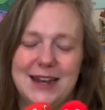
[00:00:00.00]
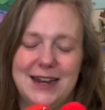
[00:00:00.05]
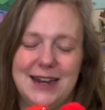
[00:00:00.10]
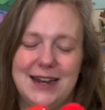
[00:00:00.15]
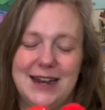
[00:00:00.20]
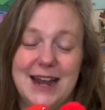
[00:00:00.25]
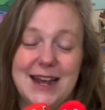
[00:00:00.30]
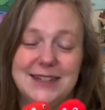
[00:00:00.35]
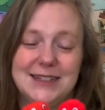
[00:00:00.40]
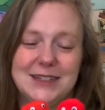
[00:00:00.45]

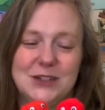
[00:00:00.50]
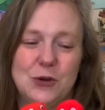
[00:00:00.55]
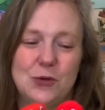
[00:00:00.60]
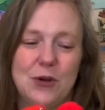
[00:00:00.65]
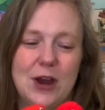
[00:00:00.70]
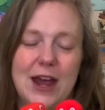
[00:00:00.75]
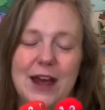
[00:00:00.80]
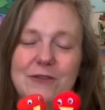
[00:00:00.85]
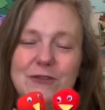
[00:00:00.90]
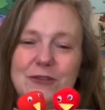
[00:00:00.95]
nest
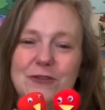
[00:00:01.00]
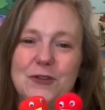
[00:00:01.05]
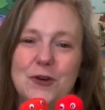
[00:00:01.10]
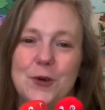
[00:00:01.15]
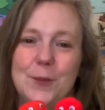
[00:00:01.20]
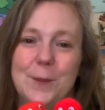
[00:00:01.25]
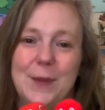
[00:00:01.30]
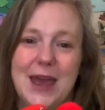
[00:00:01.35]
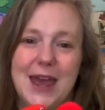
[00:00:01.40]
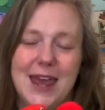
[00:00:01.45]
craft for
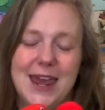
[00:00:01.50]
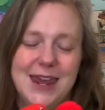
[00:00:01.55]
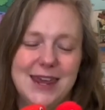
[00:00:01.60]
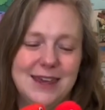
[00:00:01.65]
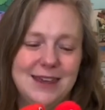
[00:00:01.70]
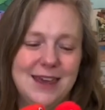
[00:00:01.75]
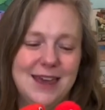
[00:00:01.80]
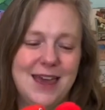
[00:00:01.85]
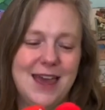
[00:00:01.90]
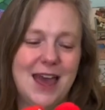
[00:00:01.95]
May.
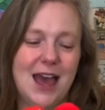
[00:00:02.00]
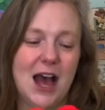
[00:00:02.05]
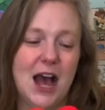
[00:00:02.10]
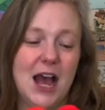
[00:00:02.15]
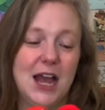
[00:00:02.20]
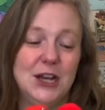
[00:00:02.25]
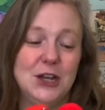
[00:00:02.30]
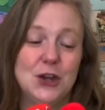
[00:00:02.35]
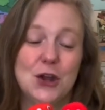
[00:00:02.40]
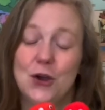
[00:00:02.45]

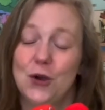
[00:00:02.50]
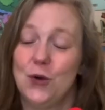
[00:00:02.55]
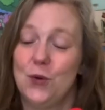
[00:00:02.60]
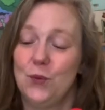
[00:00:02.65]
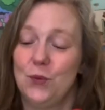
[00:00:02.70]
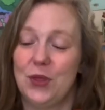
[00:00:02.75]
I know